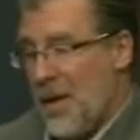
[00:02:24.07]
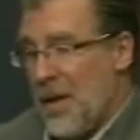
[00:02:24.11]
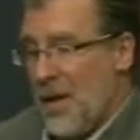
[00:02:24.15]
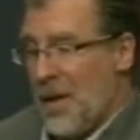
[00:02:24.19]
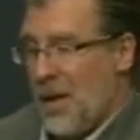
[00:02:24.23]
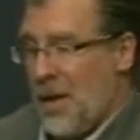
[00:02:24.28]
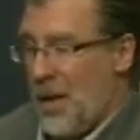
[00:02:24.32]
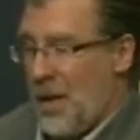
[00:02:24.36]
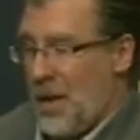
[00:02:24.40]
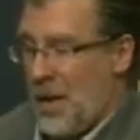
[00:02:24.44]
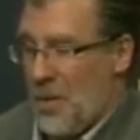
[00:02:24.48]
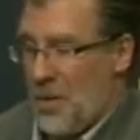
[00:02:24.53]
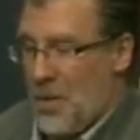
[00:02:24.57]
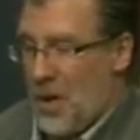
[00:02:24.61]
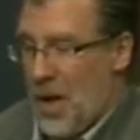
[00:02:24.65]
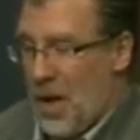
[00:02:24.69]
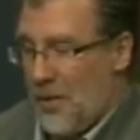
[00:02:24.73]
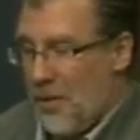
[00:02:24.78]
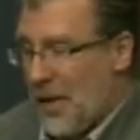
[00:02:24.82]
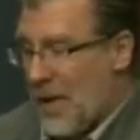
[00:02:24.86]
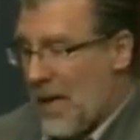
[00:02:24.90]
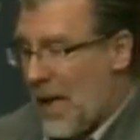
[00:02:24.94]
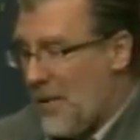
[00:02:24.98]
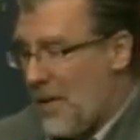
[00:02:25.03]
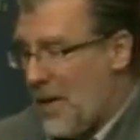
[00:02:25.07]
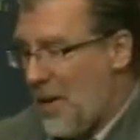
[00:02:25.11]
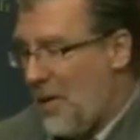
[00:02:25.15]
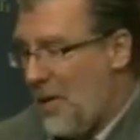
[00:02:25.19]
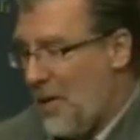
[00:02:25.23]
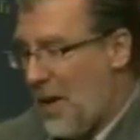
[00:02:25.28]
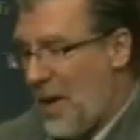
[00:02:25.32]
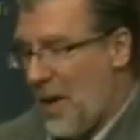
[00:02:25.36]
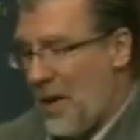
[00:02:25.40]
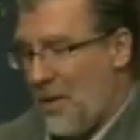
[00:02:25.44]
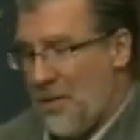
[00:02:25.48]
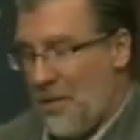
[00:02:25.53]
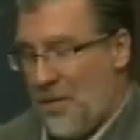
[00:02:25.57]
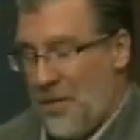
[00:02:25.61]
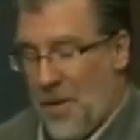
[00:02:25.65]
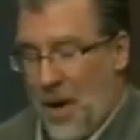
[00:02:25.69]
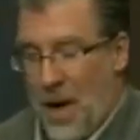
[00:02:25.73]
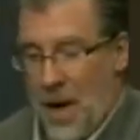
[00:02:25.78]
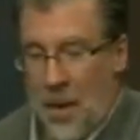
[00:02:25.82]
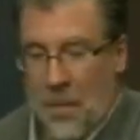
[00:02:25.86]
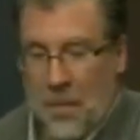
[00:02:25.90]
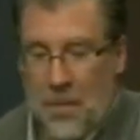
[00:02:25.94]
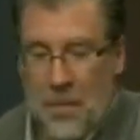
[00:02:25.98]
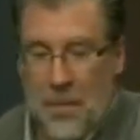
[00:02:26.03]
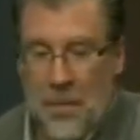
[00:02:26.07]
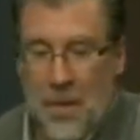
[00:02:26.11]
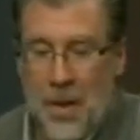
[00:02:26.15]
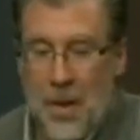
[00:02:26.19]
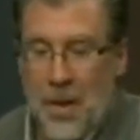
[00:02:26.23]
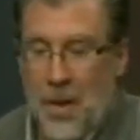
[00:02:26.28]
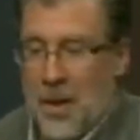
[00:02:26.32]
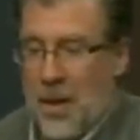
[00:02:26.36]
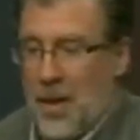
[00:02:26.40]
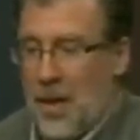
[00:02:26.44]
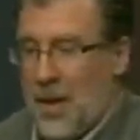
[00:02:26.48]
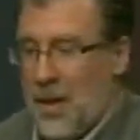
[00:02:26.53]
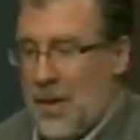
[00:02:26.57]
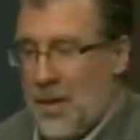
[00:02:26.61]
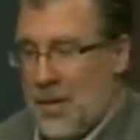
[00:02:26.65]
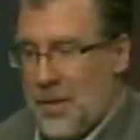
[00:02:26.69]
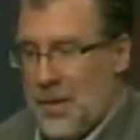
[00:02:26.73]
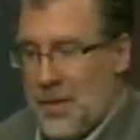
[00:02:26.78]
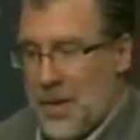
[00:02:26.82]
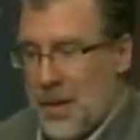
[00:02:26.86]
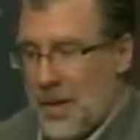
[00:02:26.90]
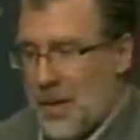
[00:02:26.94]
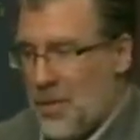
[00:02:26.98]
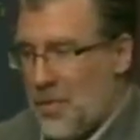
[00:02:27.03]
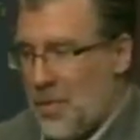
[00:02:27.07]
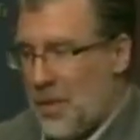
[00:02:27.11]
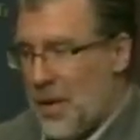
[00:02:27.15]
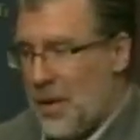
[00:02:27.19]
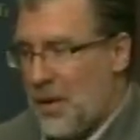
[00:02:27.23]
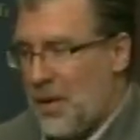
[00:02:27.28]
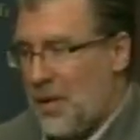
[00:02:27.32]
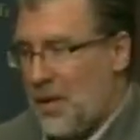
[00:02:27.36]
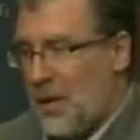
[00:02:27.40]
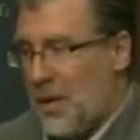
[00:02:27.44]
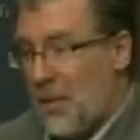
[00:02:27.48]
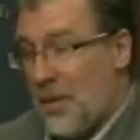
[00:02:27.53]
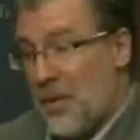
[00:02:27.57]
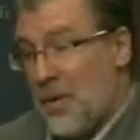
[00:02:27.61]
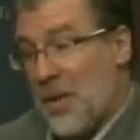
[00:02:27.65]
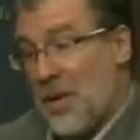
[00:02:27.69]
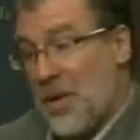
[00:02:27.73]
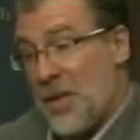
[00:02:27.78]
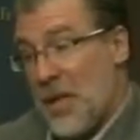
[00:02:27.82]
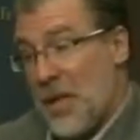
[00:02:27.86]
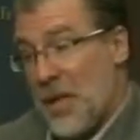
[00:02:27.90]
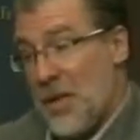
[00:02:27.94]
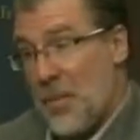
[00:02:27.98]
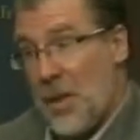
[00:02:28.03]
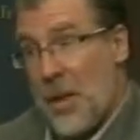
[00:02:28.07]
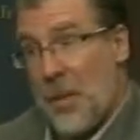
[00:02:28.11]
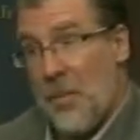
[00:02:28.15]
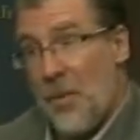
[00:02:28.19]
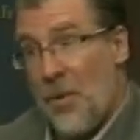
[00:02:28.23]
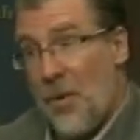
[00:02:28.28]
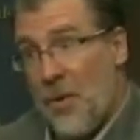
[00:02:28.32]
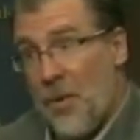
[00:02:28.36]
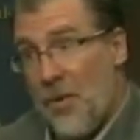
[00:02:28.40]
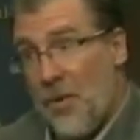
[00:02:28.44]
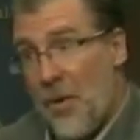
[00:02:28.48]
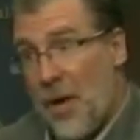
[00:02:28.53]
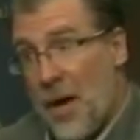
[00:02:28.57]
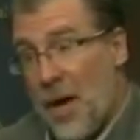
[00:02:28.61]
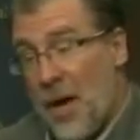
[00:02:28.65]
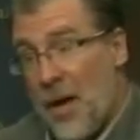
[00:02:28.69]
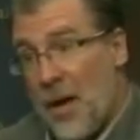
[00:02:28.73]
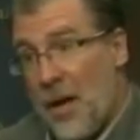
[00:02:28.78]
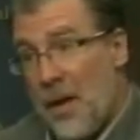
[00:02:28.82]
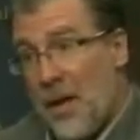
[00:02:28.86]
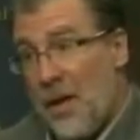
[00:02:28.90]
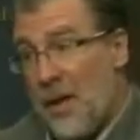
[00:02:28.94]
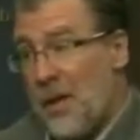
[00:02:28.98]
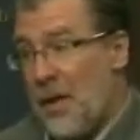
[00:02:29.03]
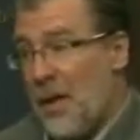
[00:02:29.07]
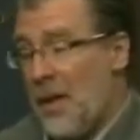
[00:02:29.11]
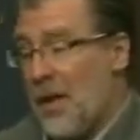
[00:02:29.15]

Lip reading: you know, covering everything from there's a 6-week murder trial,